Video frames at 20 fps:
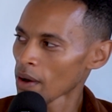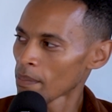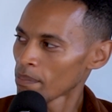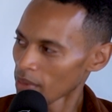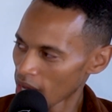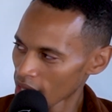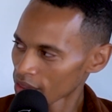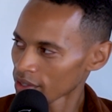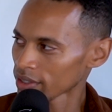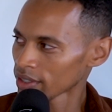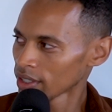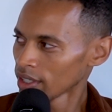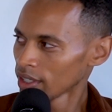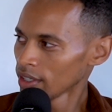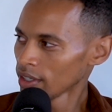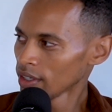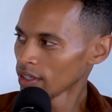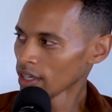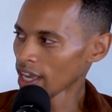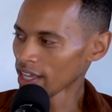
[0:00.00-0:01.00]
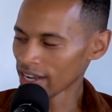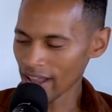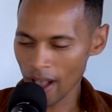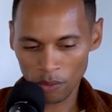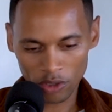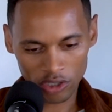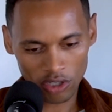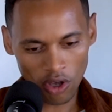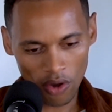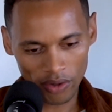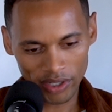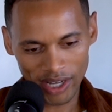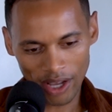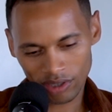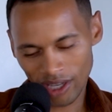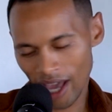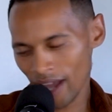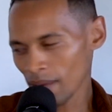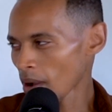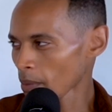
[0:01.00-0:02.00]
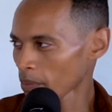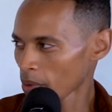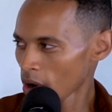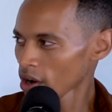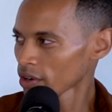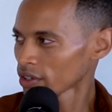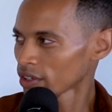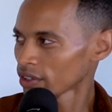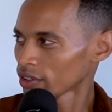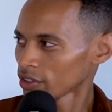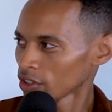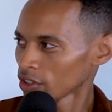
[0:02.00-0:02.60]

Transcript: a mother, and that was kind of my partner.